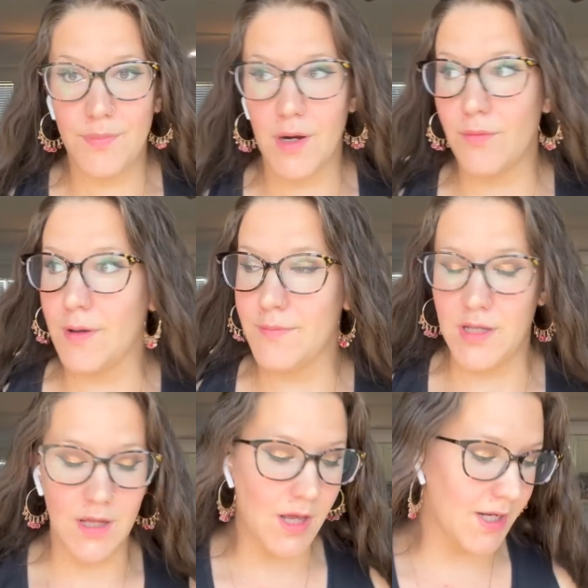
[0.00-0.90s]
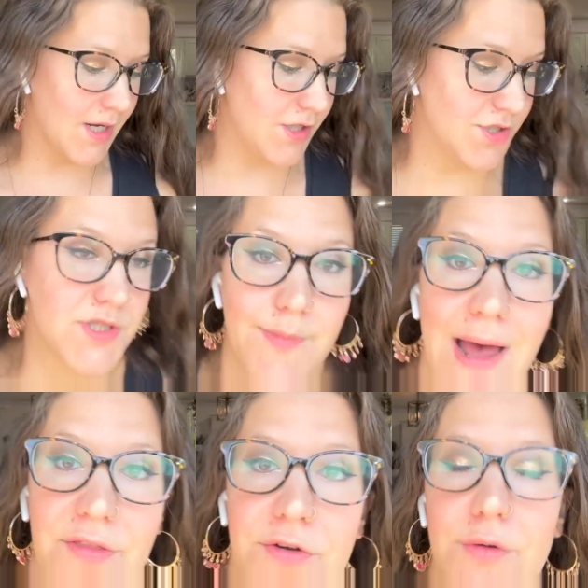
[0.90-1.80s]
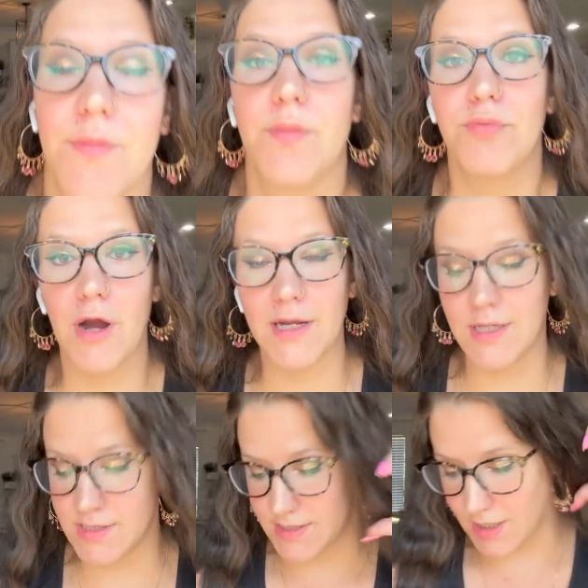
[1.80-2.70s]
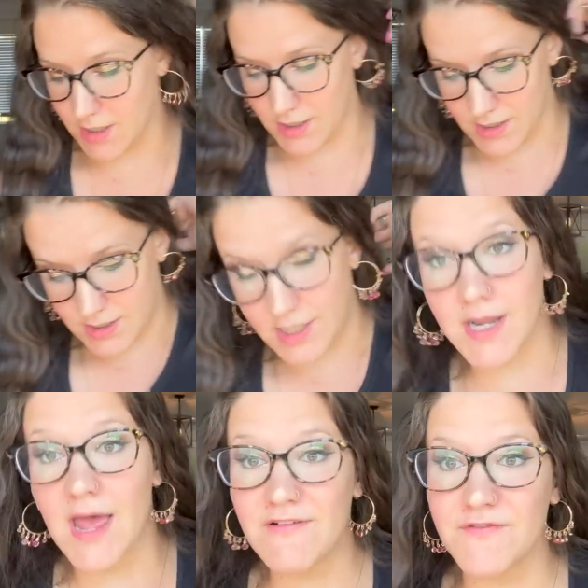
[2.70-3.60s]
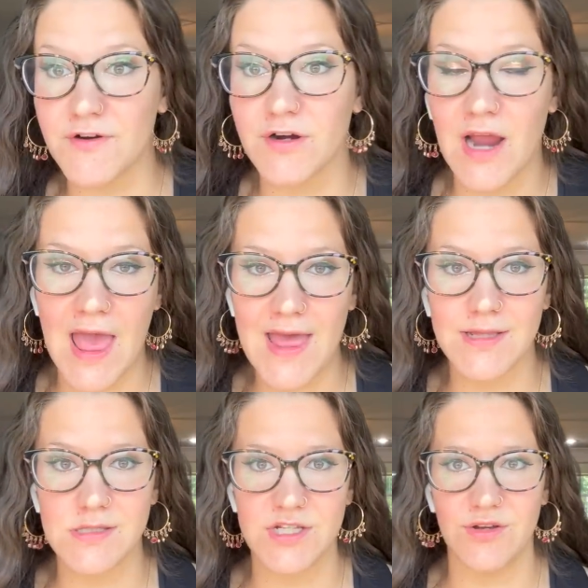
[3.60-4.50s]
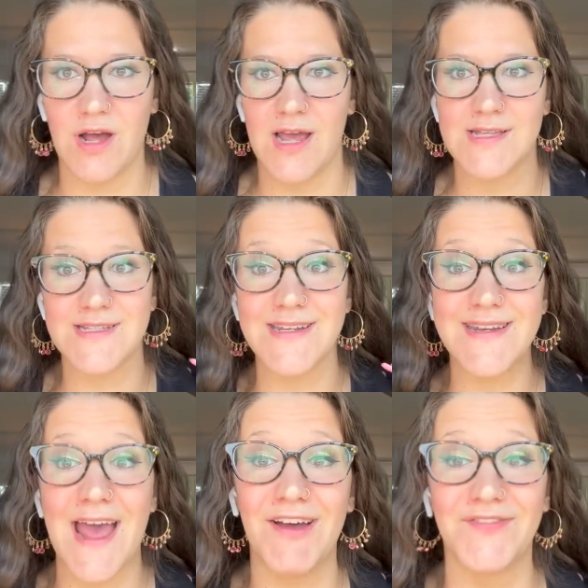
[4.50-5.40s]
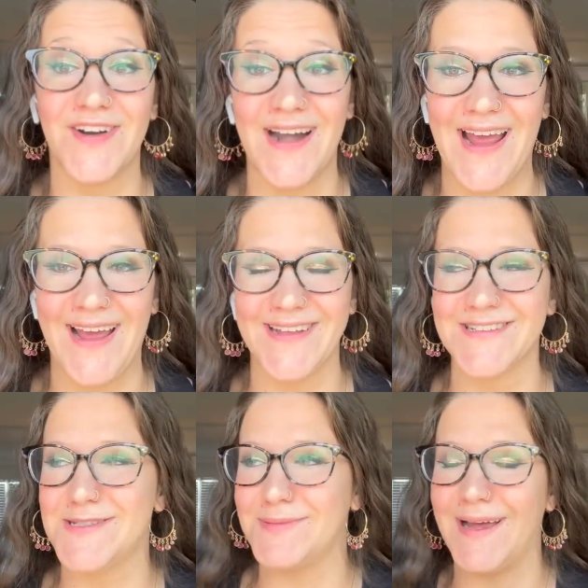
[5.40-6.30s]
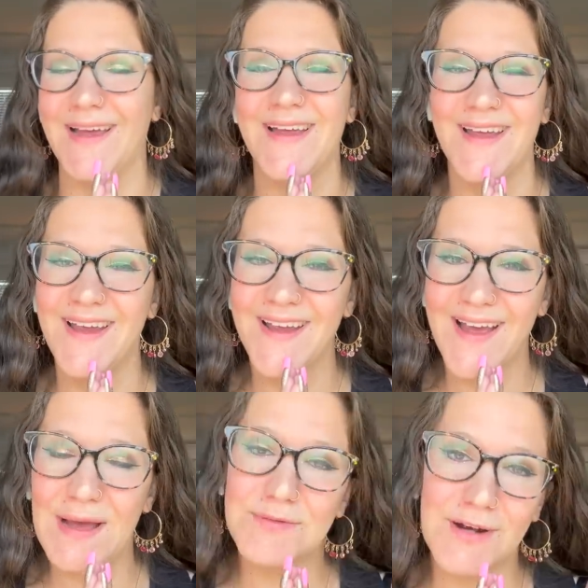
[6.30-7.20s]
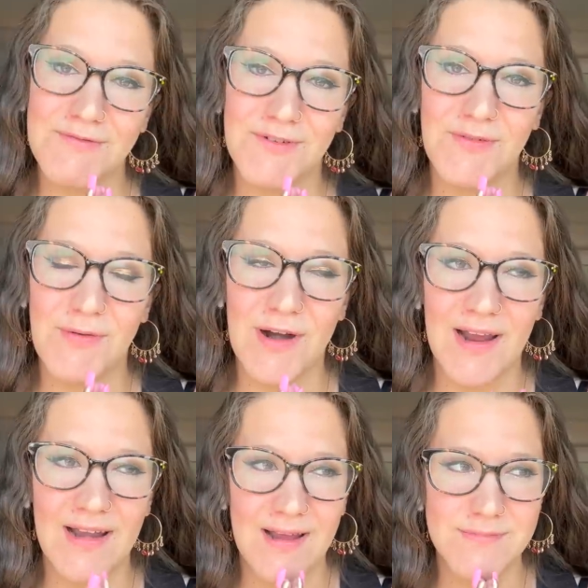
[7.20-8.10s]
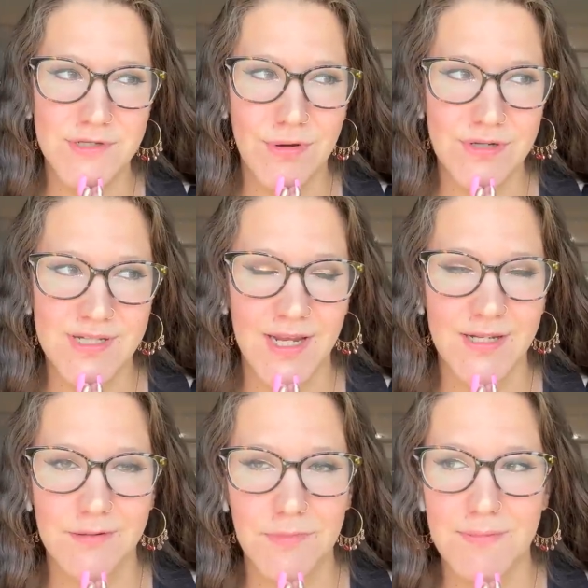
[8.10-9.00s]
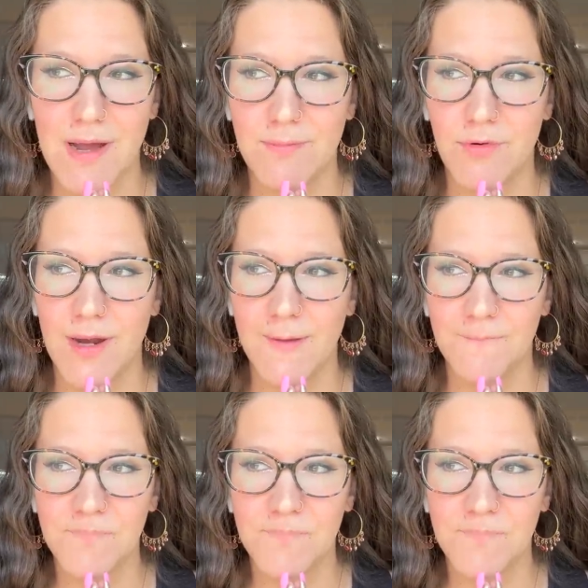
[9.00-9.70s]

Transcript: Bear with me. I gotta use the bathroom. Pregnancy, it never ends, you guys. Never ends, but I'm grateful for it. I'm so excited to meet my boy.